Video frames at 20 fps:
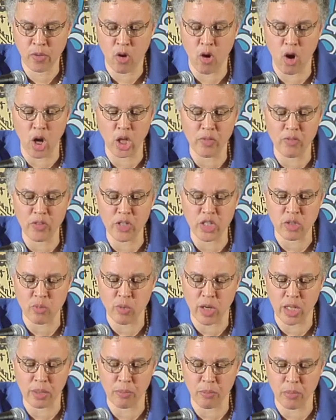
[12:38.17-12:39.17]
All of this
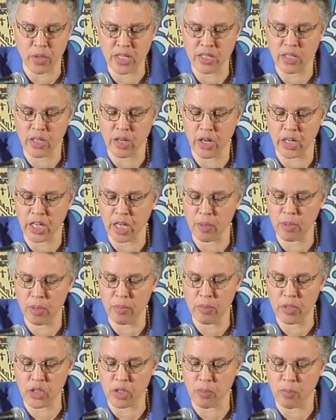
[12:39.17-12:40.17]
while embracing our
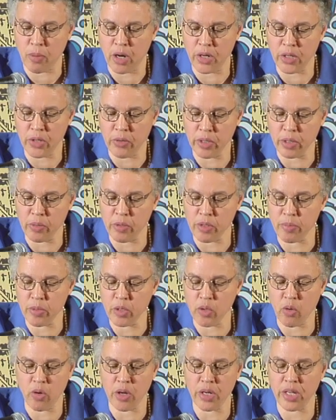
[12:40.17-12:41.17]
commitment to partnering with
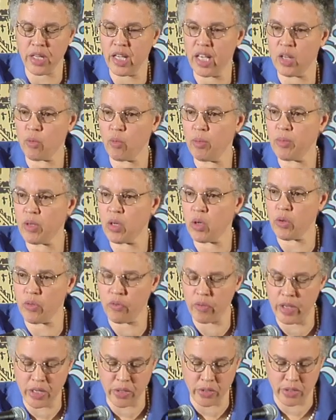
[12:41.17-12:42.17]
minority and
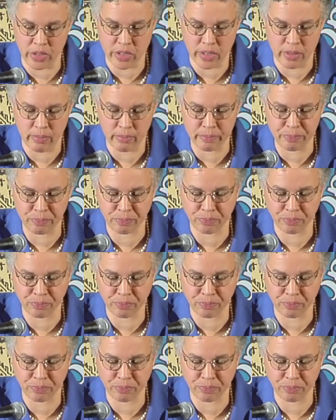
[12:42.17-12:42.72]
women-owned vendors.